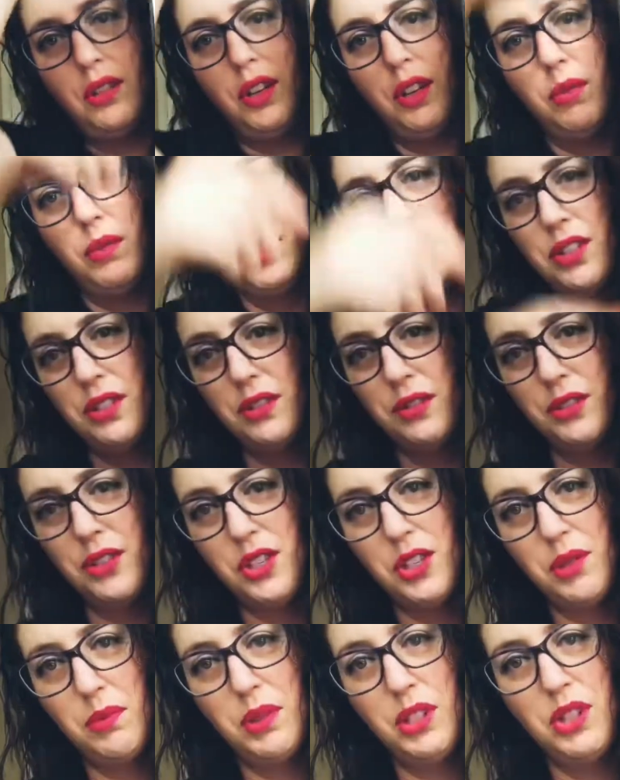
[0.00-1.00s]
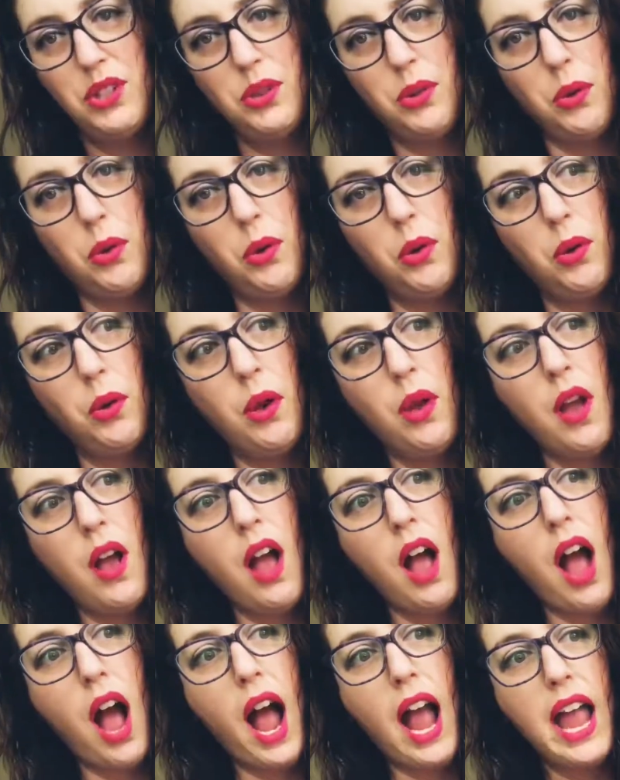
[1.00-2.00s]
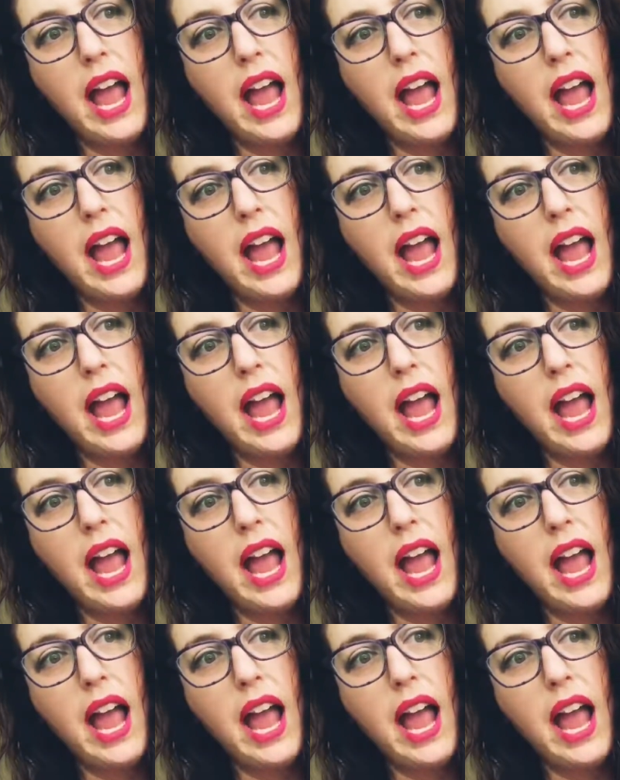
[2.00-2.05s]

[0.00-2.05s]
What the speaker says: the original version with Joel. I